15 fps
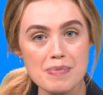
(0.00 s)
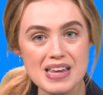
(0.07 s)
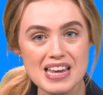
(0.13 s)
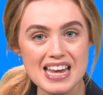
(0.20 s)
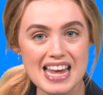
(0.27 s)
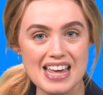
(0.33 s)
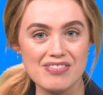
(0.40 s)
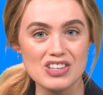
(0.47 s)

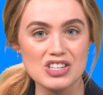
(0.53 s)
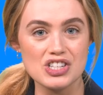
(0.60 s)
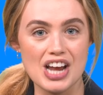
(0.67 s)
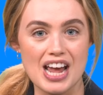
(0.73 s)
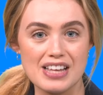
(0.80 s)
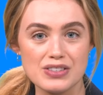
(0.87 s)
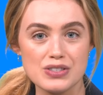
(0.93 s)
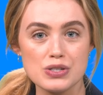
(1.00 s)
be in the
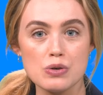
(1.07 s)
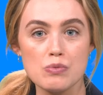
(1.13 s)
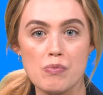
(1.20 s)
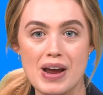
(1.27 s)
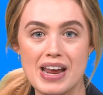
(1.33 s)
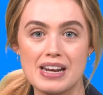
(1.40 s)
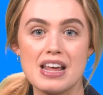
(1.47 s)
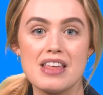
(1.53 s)
chance to
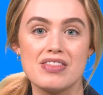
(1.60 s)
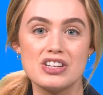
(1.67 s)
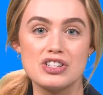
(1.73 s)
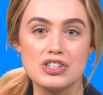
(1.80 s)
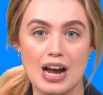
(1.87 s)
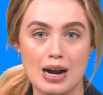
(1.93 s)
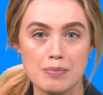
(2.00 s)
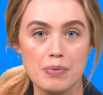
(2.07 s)
win the
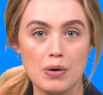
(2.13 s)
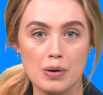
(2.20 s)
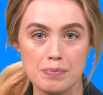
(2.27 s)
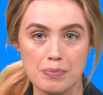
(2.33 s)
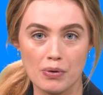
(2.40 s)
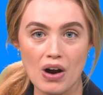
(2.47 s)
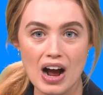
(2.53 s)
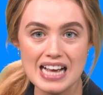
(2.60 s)
jackpot
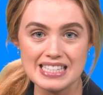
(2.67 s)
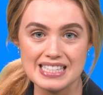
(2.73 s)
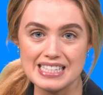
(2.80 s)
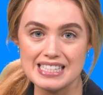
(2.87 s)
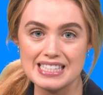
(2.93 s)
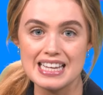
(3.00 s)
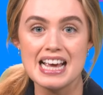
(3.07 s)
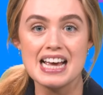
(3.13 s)

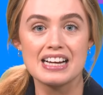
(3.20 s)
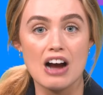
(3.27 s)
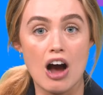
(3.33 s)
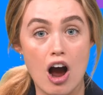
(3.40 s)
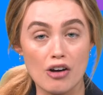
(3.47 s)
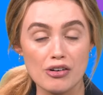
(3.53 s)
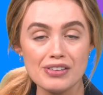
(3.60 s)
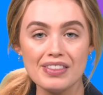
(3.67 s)
prizes,
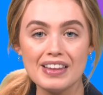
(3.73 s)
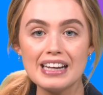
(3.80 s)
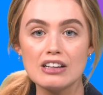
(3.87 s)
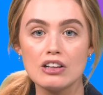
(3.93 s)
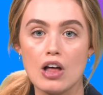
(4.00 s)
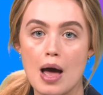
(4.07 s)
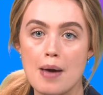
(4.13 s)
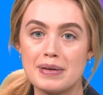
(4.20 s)
currently
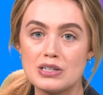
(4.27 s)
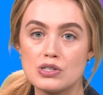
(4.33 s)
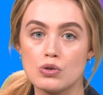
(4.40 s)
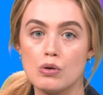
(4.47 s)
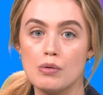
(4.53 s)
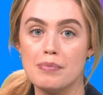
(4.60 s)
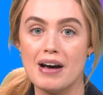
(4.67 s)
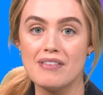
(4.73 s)
climbing
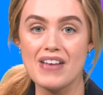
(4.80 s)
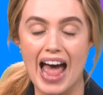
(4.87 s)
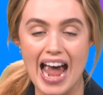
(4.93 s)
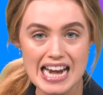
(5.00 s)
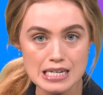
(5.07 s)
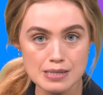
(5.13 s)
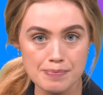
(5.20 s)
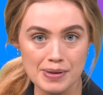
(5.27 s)
to above
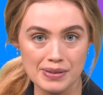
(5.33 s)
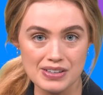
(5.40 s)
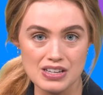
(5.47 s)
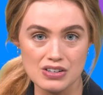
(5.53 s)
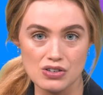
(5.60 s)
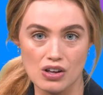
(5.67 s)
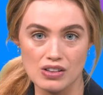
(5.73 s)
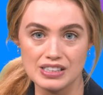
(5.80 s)
$8
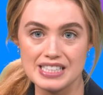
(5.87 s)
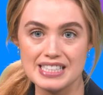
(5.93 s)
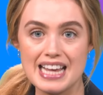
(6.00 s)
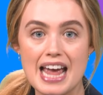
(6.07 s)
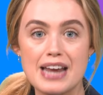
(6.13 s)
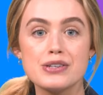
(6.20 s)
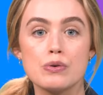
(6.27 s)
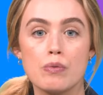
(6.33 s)
million and
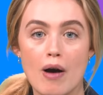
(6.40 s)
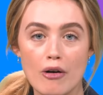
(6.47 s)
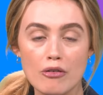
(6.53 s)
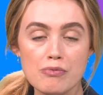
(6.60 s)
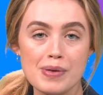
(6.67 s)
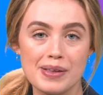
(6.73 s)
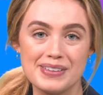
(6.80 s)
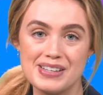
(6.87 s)

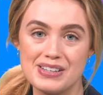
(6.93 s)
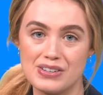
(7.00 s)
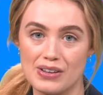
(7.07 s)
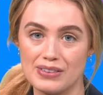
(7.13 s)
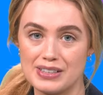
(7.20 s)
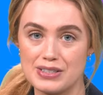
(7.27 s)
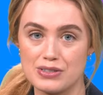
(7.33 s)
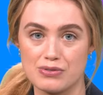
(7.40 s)
$12 million
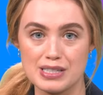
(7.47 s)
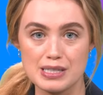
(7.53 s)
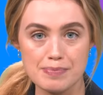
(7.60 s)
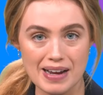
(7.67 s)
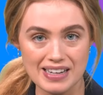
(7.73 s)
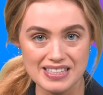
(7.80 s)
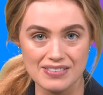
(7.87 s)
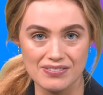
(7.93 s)

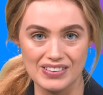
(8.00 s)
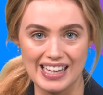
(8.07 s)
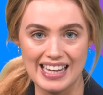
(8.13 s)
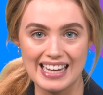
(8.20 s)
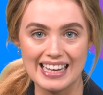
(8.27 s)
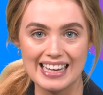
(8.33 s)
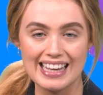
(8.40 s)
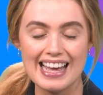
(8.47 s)
respectively.